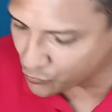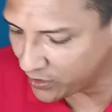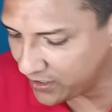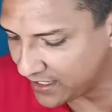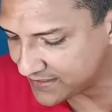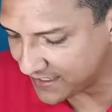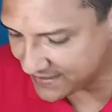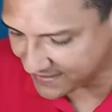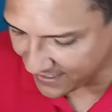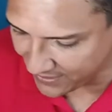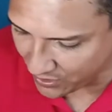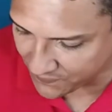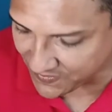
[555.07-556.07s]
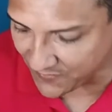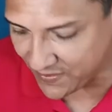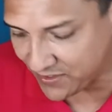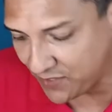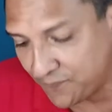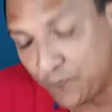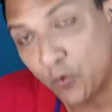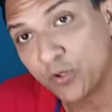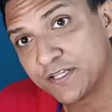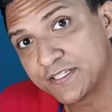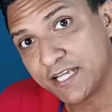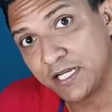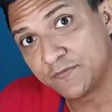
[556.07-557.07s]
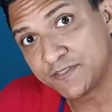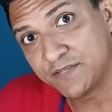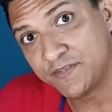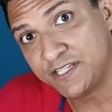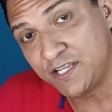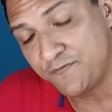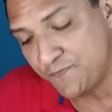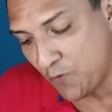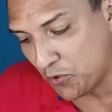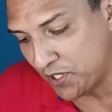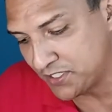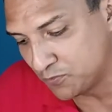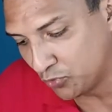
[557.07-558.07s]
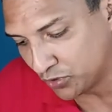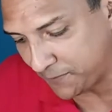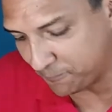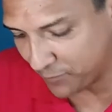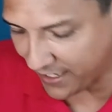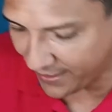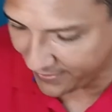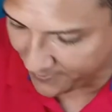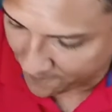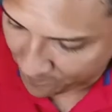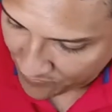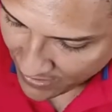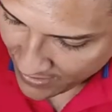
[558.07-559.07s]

well as the sine of 74 the sine of 74 is multiplying